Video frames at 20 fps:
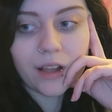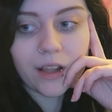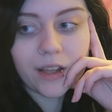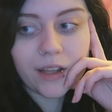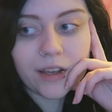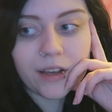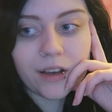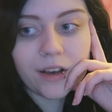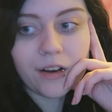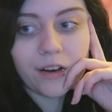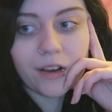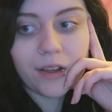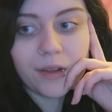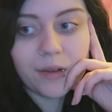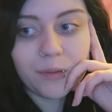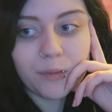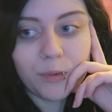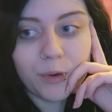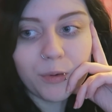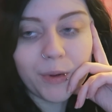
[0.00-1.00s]
Like,
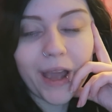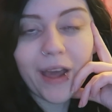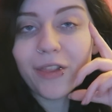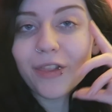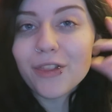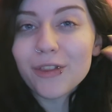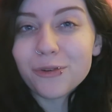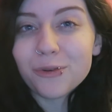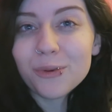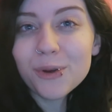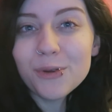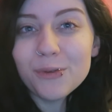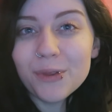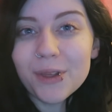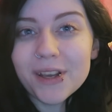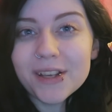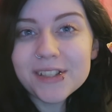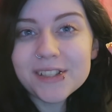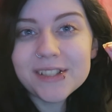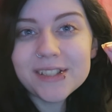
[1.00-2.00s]
I will get through
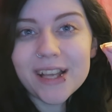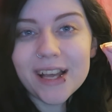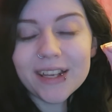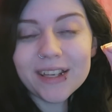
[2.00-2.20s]
this,